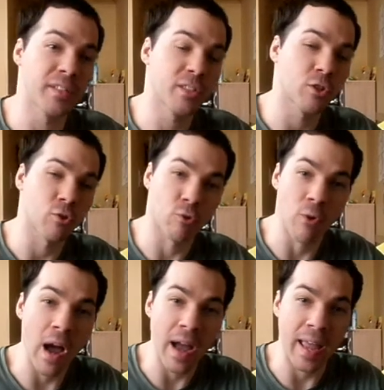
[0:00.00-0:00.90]

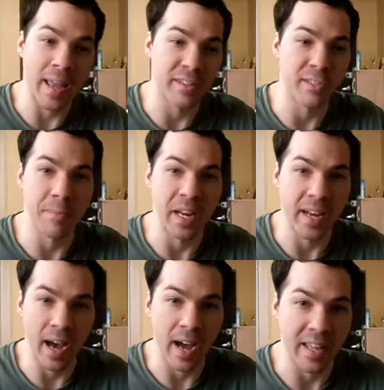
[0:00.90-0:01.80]
trying to be
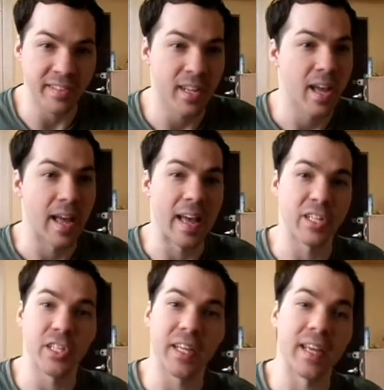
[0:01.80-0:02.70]
nice. And
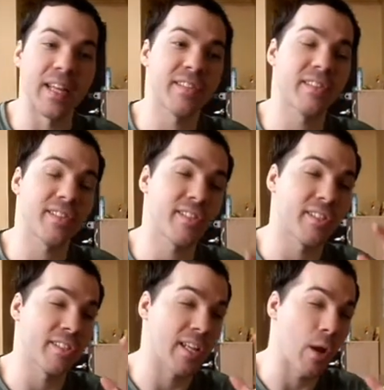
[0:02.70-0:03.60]

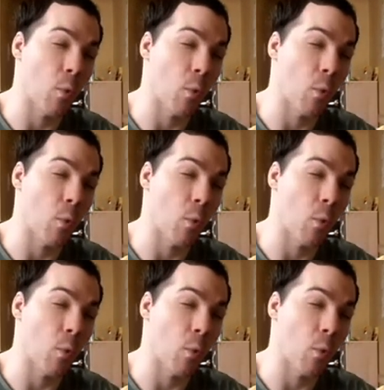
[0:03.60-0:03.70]
she's like,